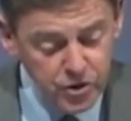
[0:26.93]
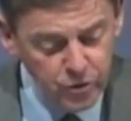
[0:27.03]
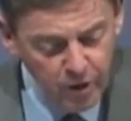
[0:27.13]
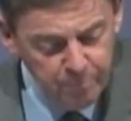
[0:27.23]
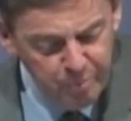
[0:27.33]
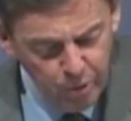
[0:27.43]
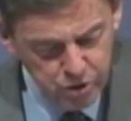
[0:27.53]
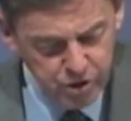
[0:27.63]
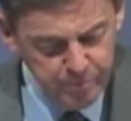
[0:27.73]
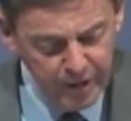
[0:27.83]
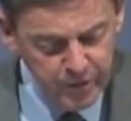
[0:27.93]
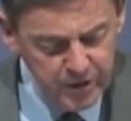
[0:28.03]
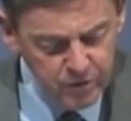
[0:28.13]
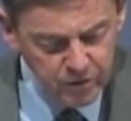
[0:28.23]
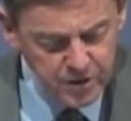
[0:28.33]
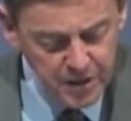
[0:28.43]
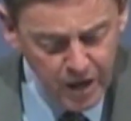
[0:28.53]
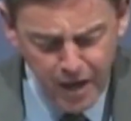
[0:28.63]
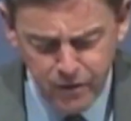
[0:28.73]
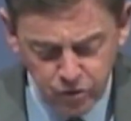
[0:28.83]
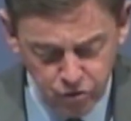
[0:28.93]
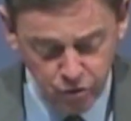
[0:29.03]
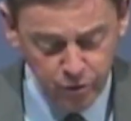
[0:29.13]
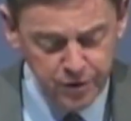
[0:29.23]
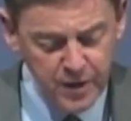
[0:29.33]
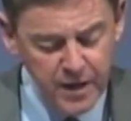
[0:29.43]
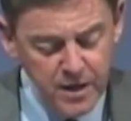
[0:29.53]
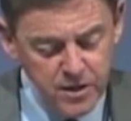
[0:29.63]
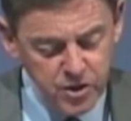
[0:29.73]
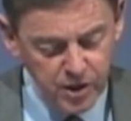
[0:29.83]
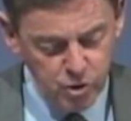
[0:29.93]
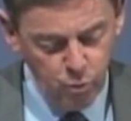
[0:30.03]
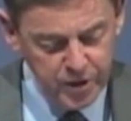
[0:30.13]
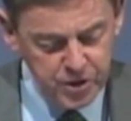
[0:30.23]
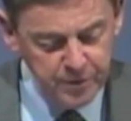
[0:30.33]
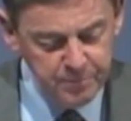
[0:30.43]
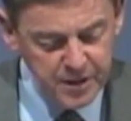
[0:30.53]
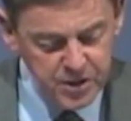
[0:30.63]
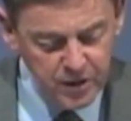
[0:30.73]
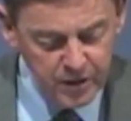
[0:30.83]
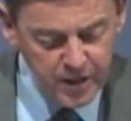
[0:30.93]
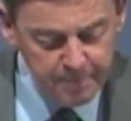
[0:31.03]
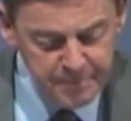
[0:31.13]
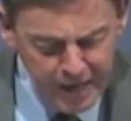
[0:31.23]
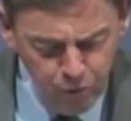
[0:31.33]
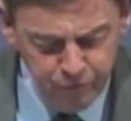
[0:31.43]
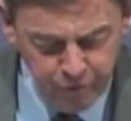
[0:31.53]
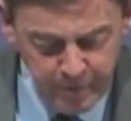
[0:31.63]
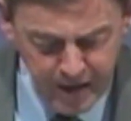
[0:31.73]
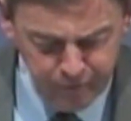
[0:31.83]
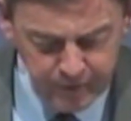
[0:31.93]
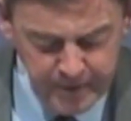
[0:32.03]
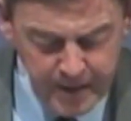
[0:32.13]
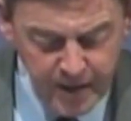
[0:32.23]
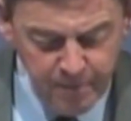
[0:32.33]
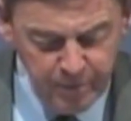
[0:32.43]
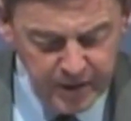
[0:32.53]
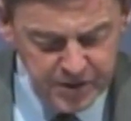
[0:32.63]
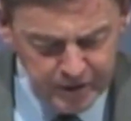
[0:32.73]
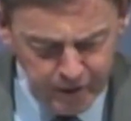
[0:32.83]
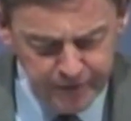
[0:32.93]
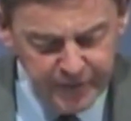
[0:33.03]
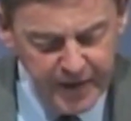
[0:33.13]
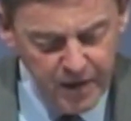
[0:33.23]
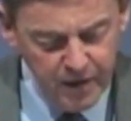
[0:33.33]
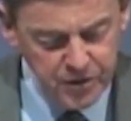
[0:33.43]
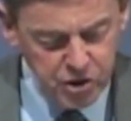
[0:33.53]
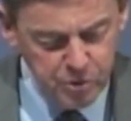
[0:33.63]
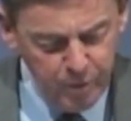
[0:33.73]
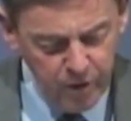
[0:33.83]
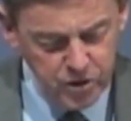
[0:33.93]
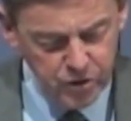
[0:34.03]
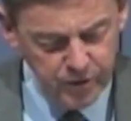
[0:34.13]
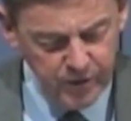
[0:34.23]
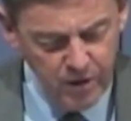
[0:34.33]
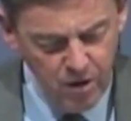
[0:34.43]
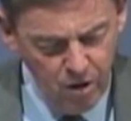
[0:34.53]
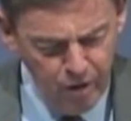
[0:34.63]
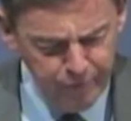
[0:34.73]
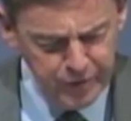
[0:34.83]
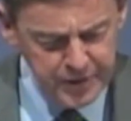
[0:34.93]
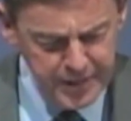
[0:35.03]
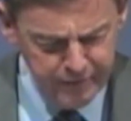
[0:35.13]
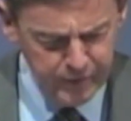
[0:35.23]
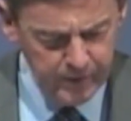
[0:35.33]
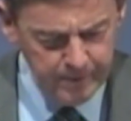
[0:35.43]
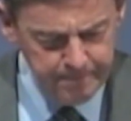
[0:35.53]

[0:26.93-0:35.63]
do not boast about it or deny the truth. Such wisdom does not come down from heaven, but is earthly, unspiritual, of the devil.